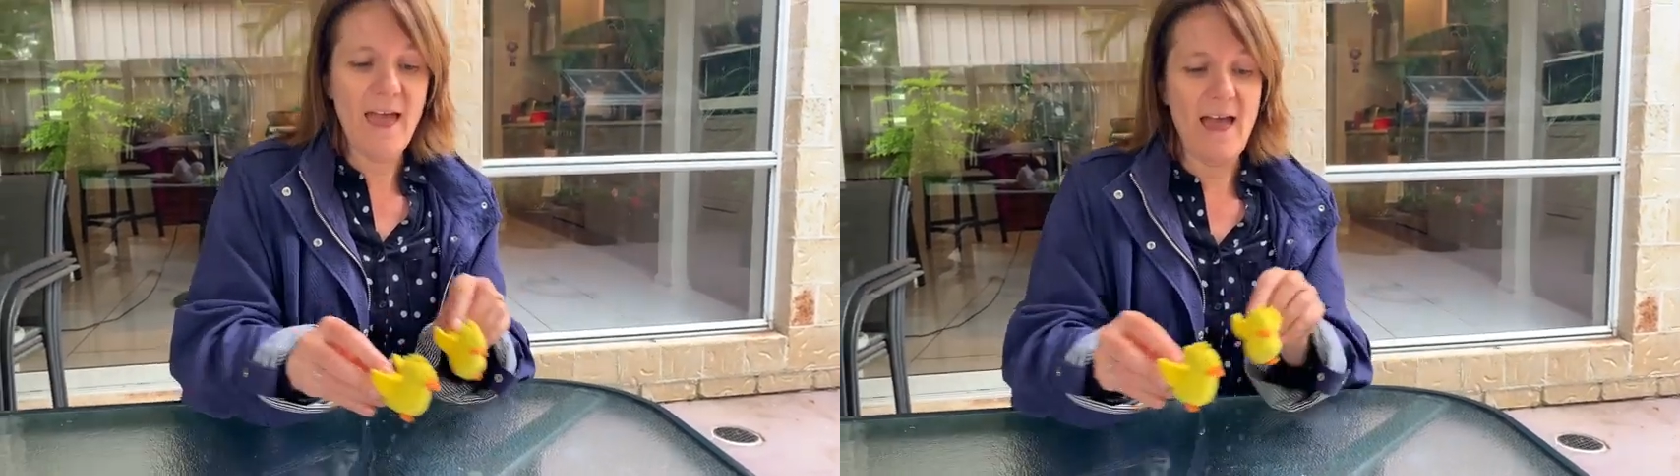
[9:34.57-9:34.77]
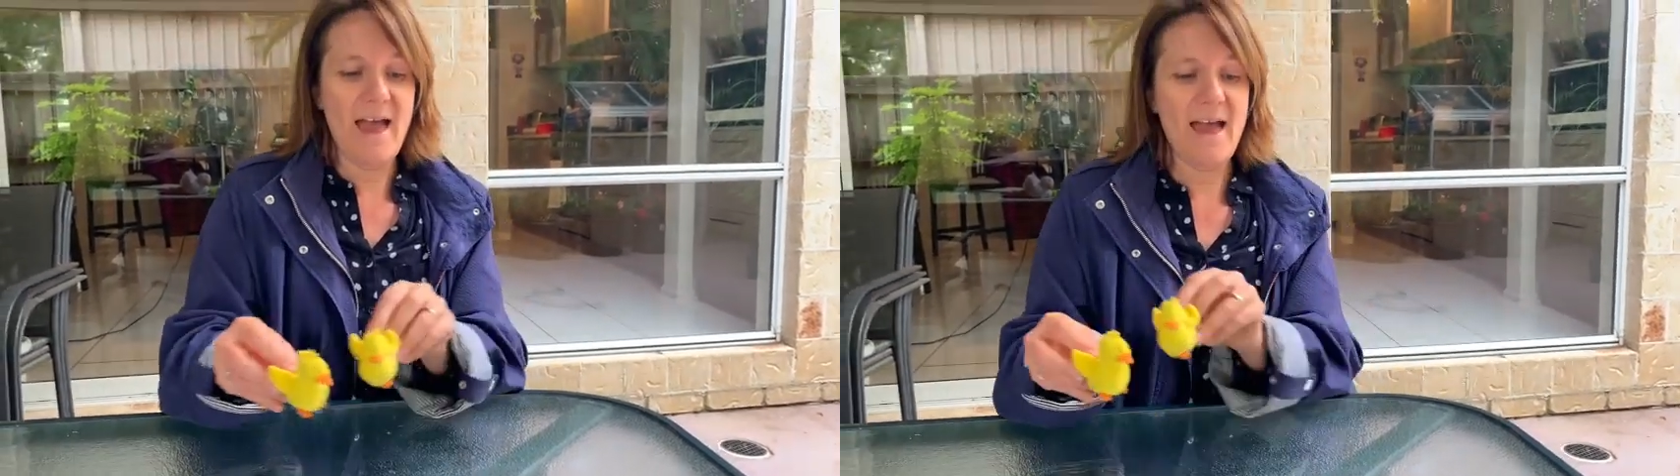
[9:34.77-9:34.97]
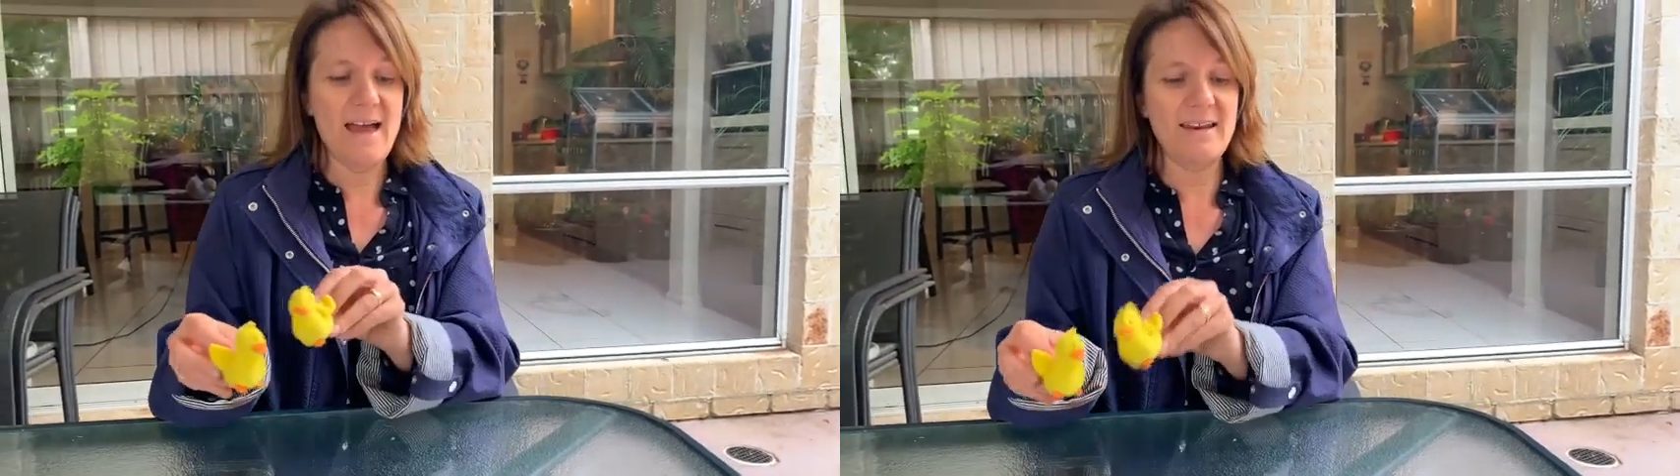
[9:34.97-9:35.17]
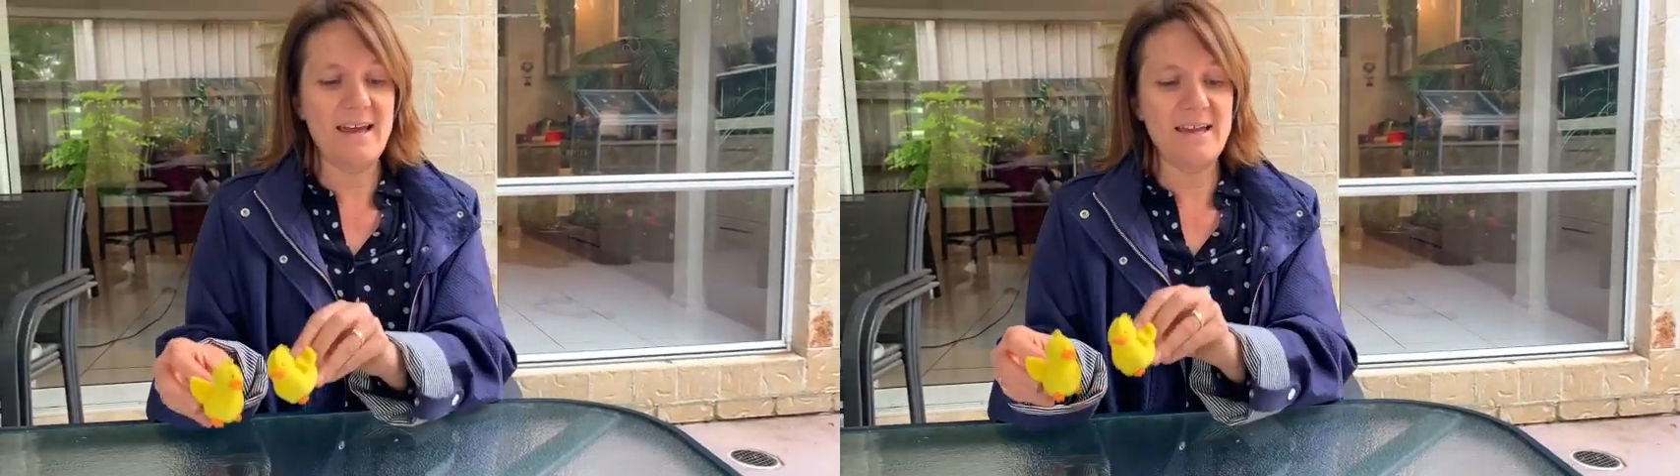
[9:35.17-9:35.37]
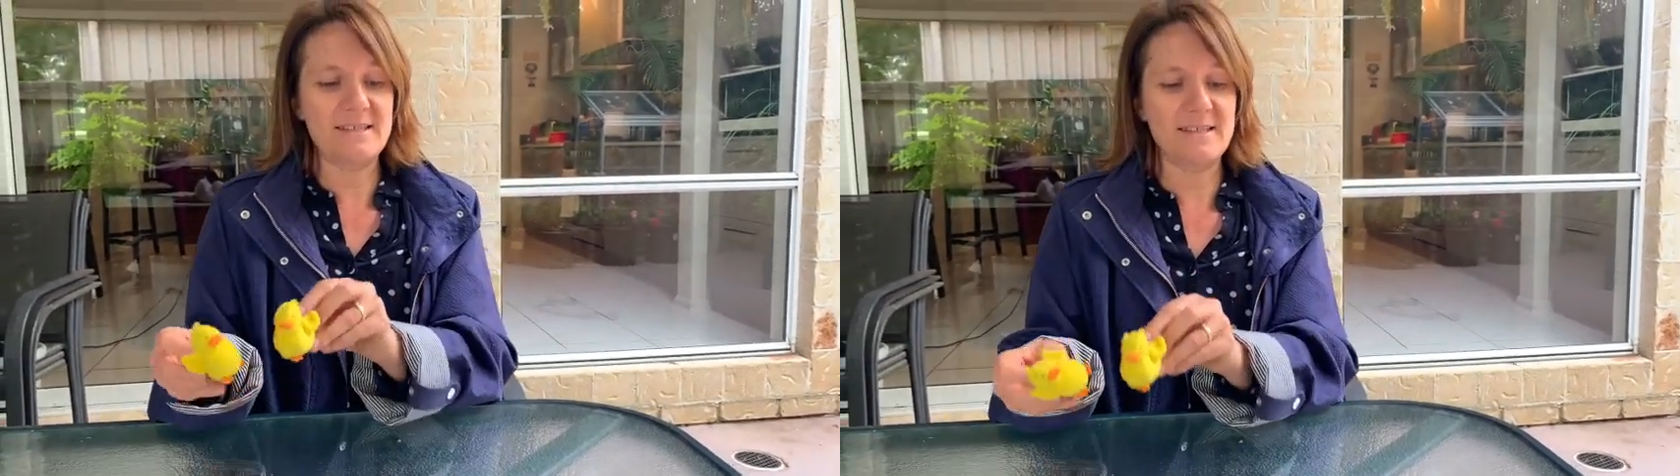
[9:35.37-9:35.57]
And
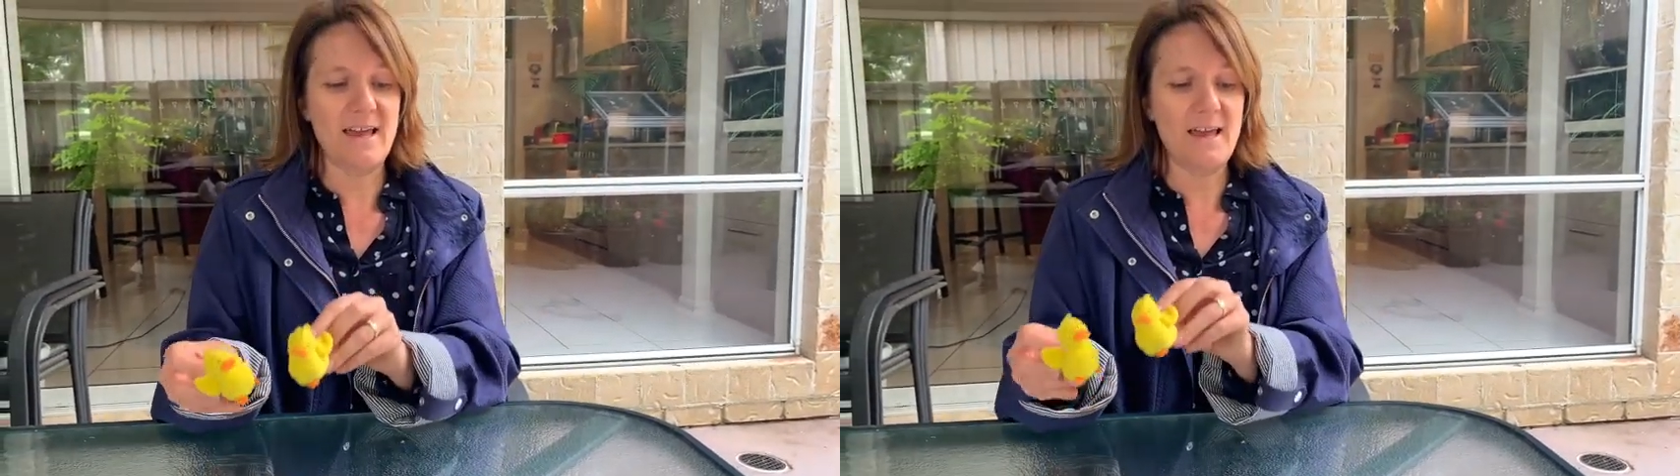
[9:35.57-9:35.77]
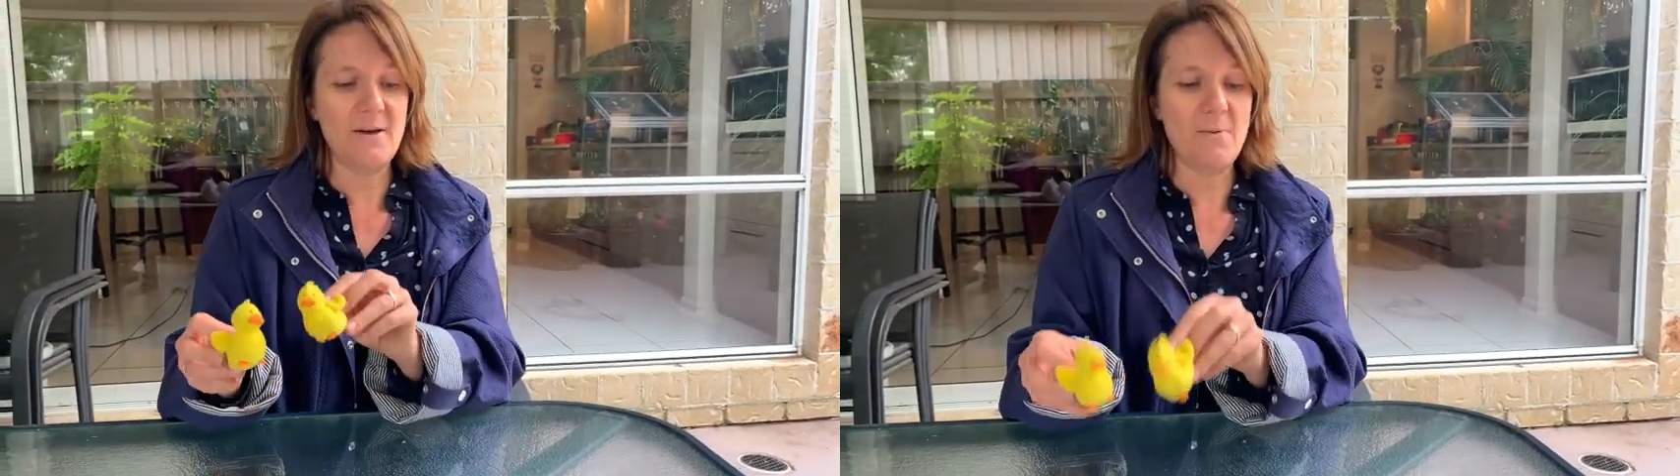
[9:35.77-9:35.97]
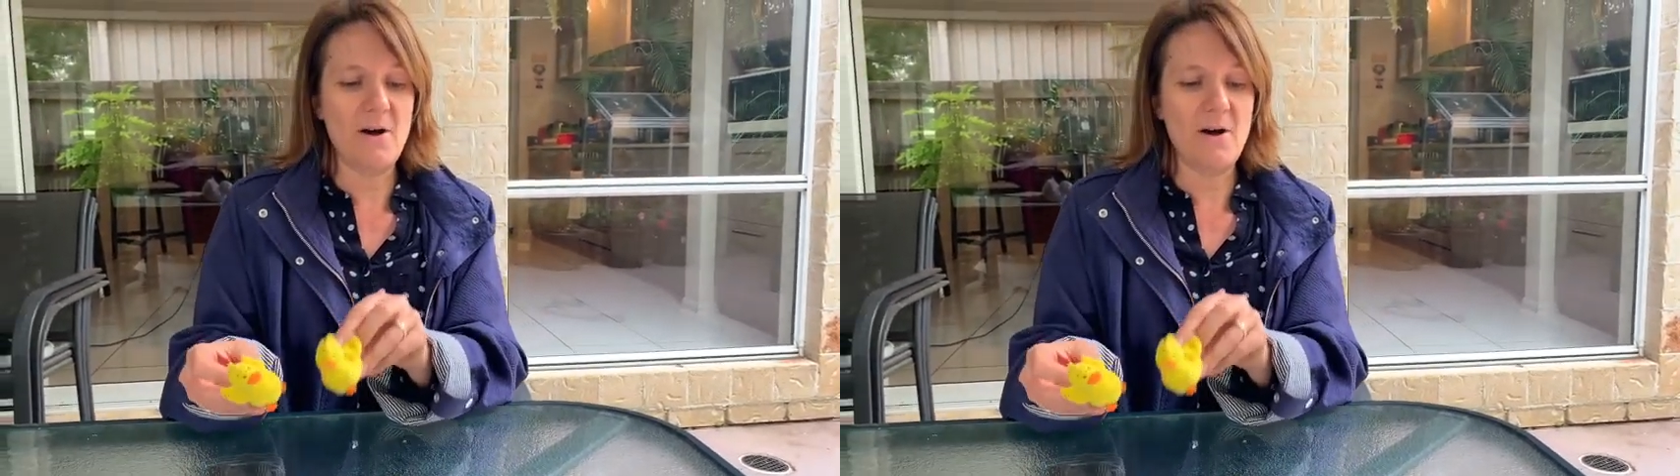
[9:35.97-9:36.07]
as they